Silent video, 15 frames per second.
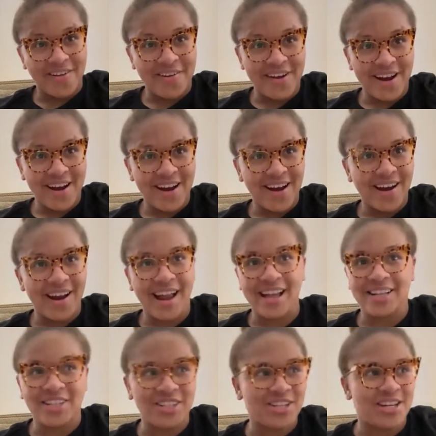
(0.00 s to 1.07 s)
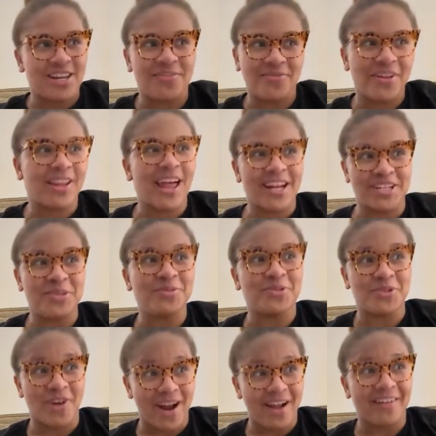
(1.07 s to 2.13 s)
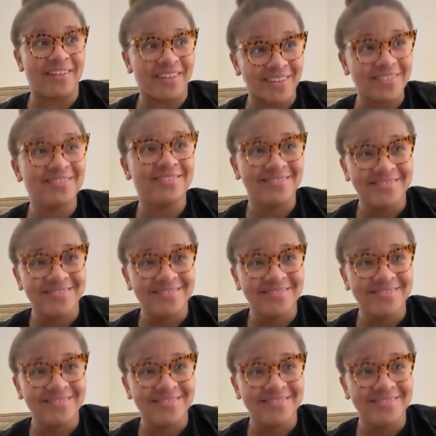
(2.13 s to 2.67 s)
on her and she felt like she was drowning.